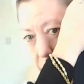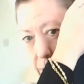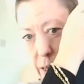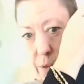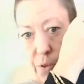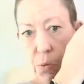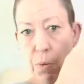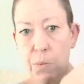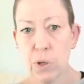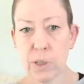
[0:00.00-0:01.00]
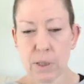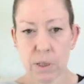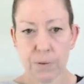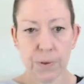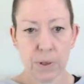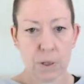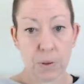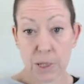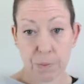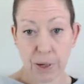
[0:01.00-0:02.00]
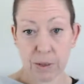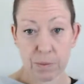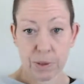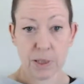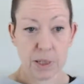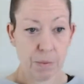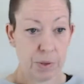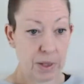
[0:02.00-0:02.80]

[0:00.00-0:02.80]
And then I've got one more listed for £20 plus ship.